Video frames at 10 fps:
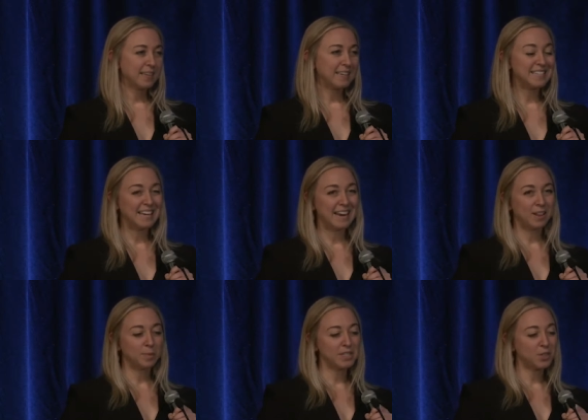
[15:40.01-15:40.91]
contain
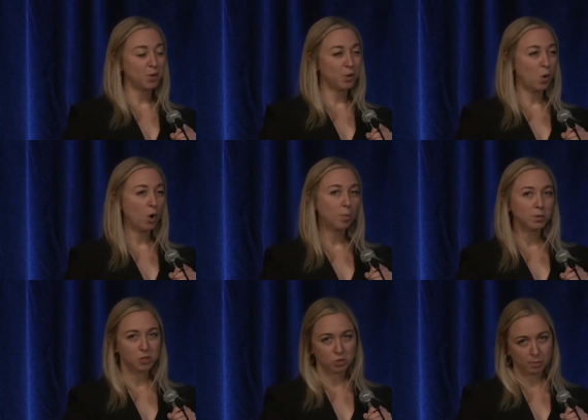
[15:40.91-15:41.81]
elements that are hormone
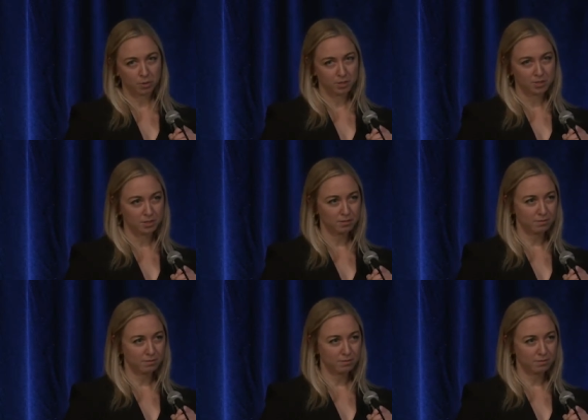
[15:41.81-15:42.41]
disruptors?